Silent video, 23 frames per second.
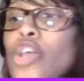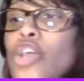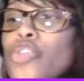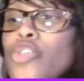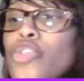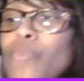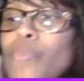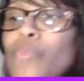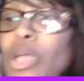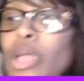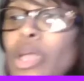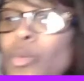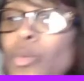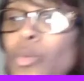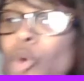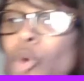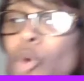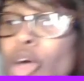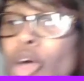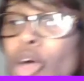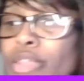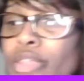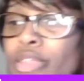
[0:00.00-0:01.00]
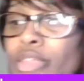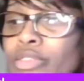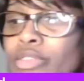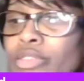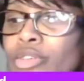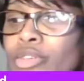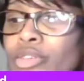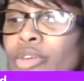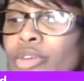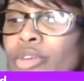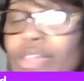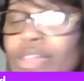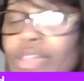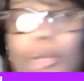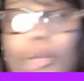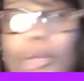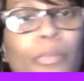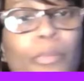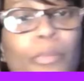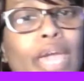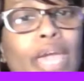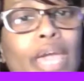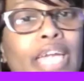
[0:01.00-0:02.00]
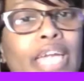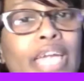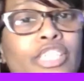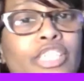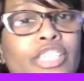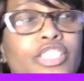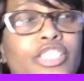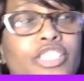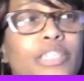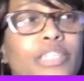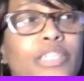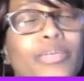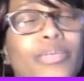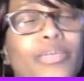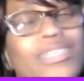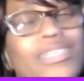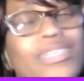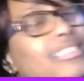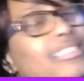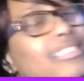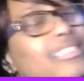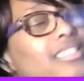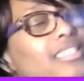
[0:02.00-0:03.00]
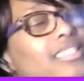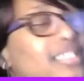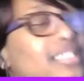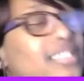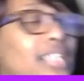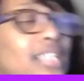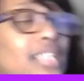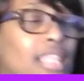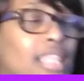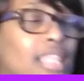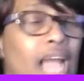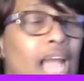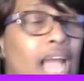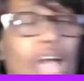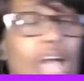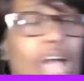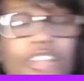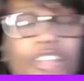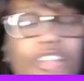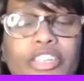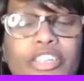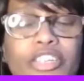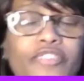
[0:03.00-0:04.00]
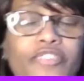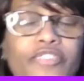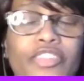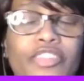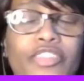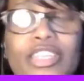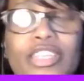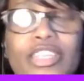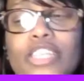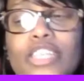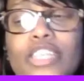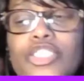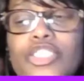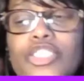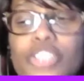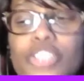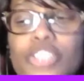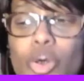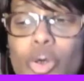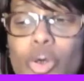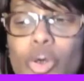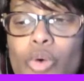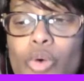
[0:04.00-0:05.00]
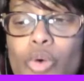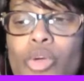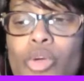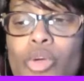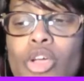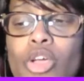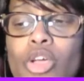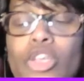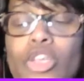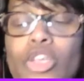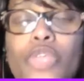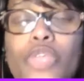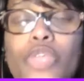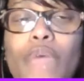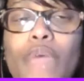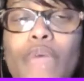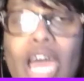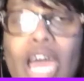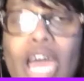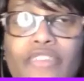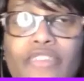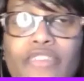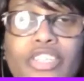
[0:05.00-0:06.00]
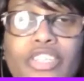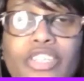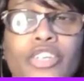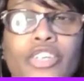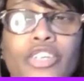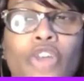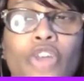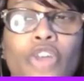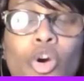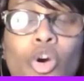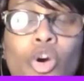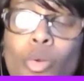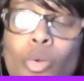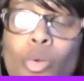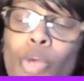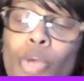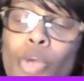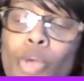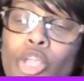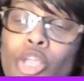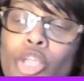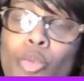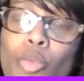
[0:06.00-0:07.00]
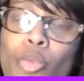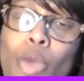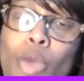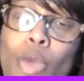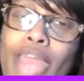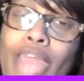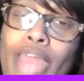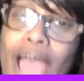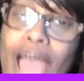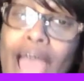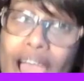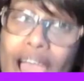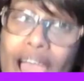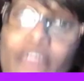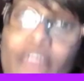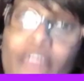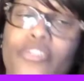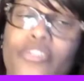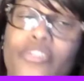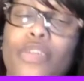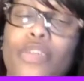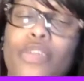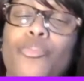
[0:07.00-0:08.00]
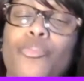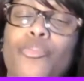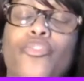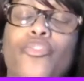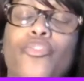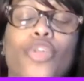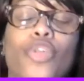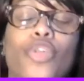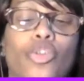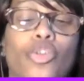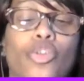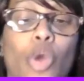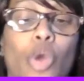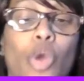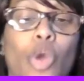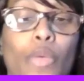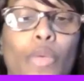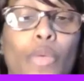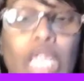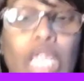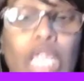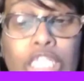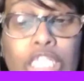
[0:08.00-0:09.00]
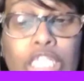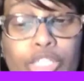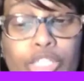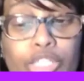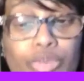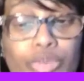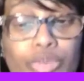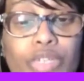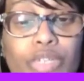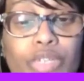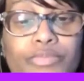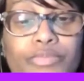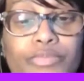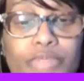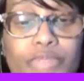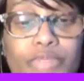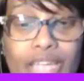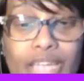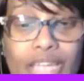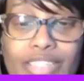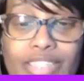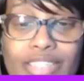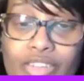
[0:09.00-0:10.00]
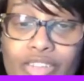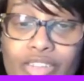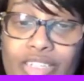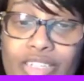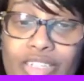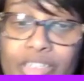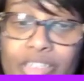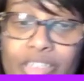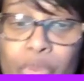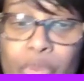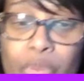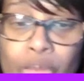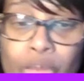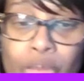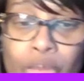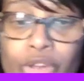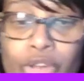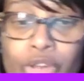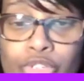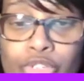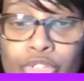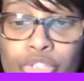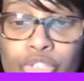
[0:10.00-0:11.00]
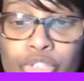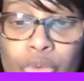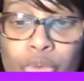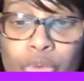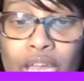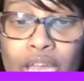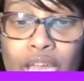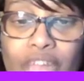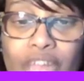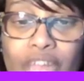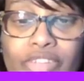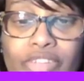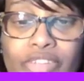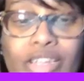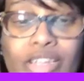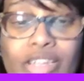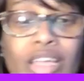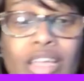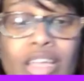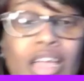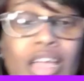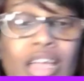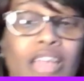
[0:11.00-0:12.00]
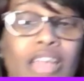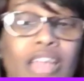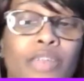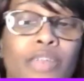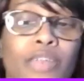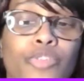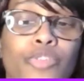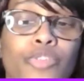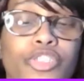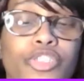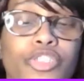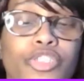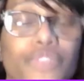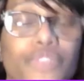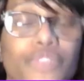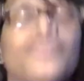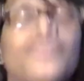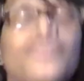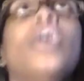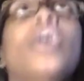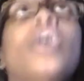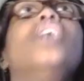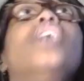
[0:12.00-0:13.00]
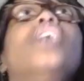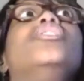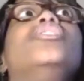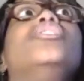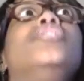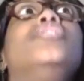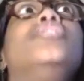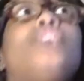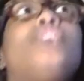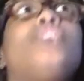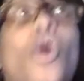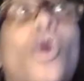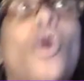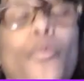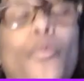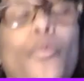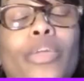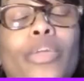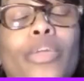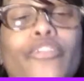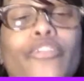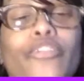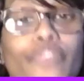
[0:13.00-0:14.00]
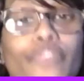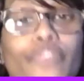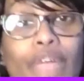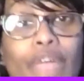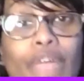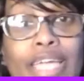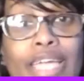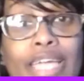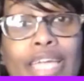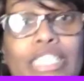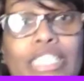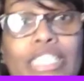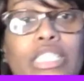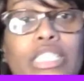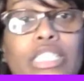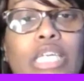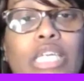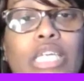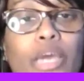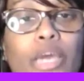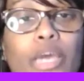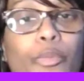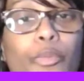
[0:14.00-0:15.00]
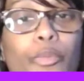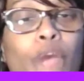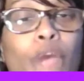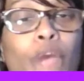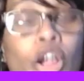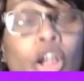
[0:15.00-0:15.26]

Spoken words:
you may want, the companionship. It's a lot of different things. So you have to know what you want out of it before you go into it. Okay, so that's number one, know what you want out of it. Number two, don't be afraid to get